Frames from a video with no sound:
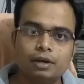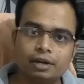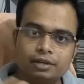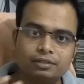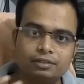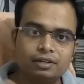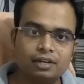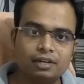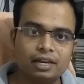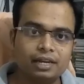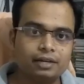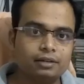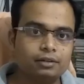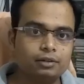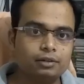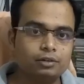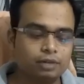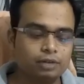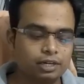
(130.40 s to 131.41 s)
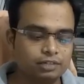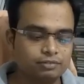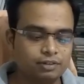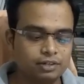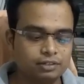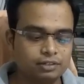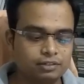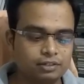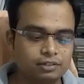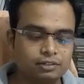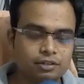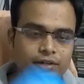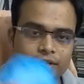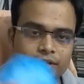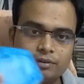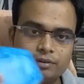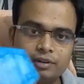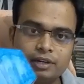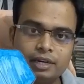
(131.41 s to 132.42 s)
is inclined. So as far as this
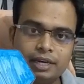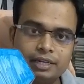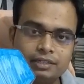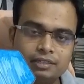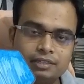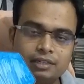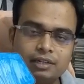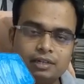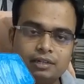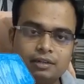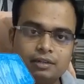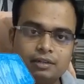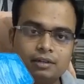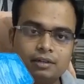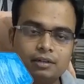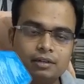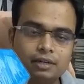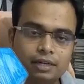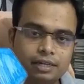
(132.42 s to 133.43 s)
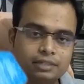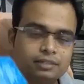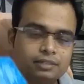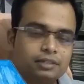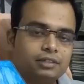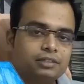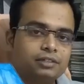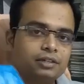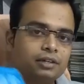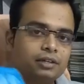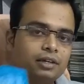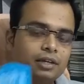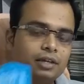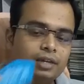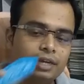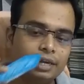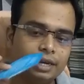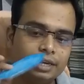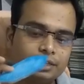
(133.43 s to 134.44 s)
regular hexagon is concerned,
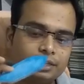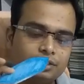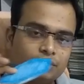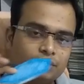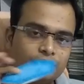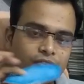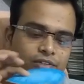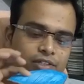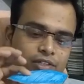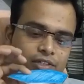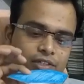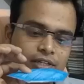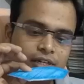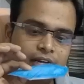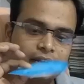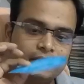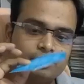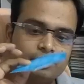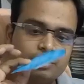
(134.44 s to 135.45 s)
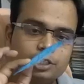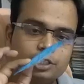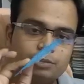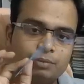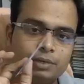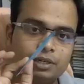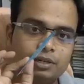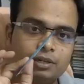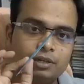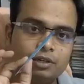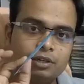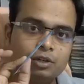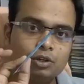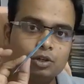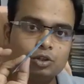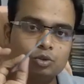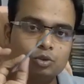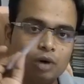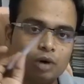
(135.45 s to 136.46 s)
its surface is inclined to HP.
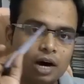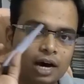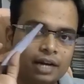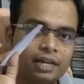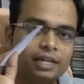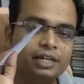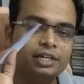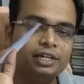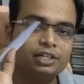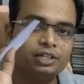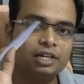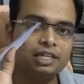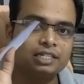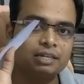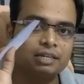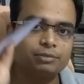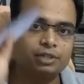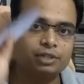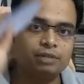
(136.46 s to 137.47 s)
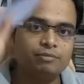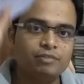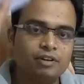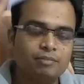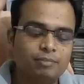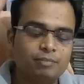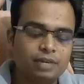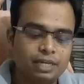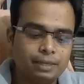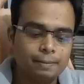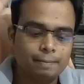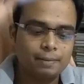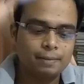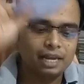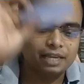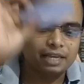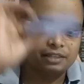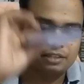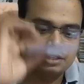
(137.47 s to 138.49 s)
So our initial assumption will be
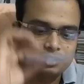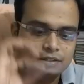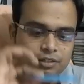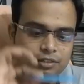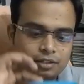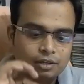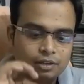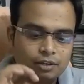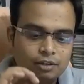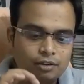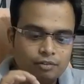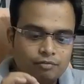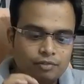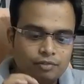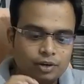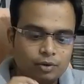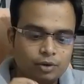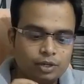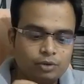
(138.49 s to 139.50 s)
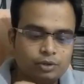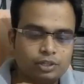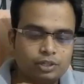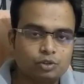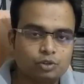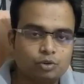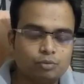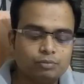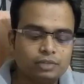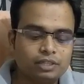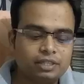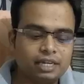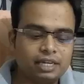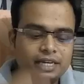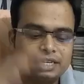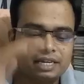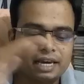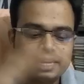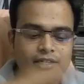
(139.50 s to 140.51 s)
like this. We are going to assume that the
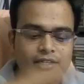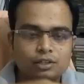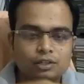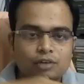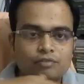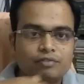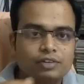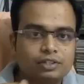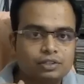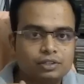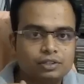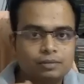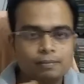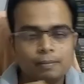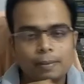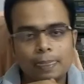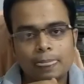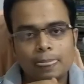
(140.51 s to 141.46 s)
entire surface